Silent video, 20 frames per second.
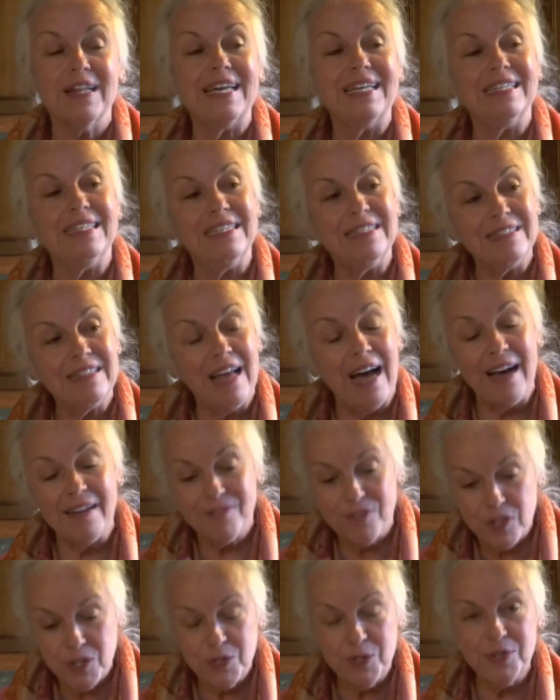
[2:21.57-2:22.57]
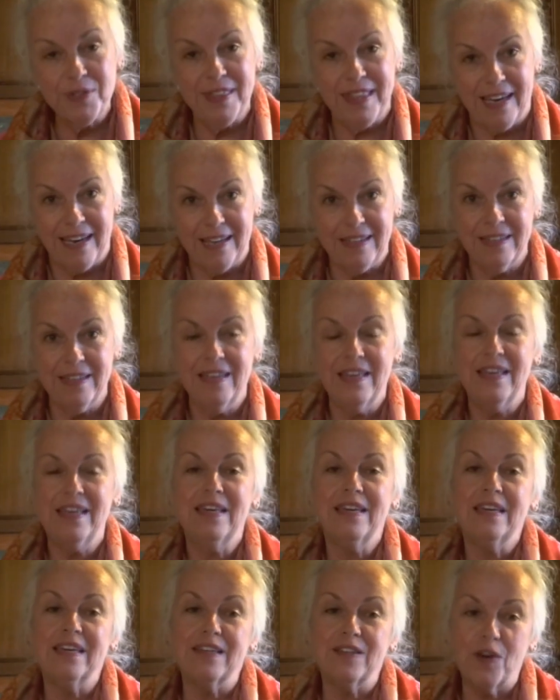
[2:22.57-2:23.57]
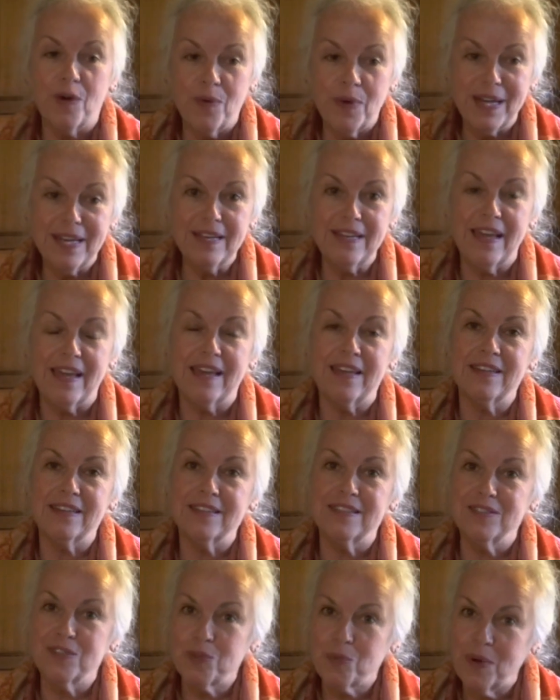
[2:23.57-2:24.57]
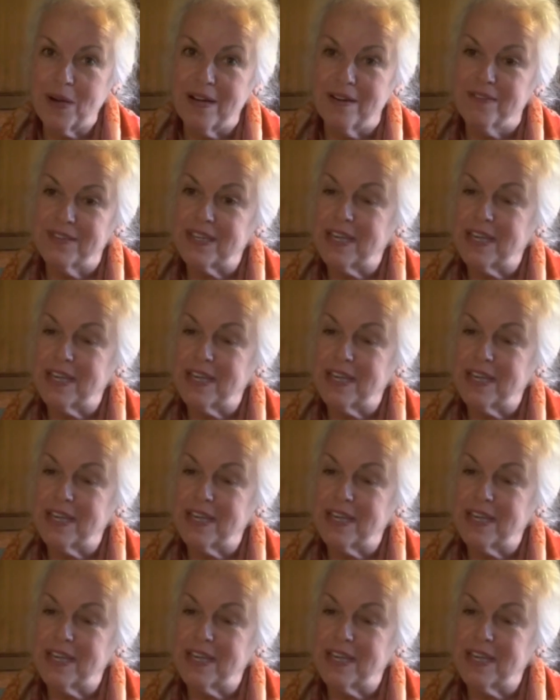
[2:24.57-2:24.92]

And he's, I've learned that in 08 and in 12.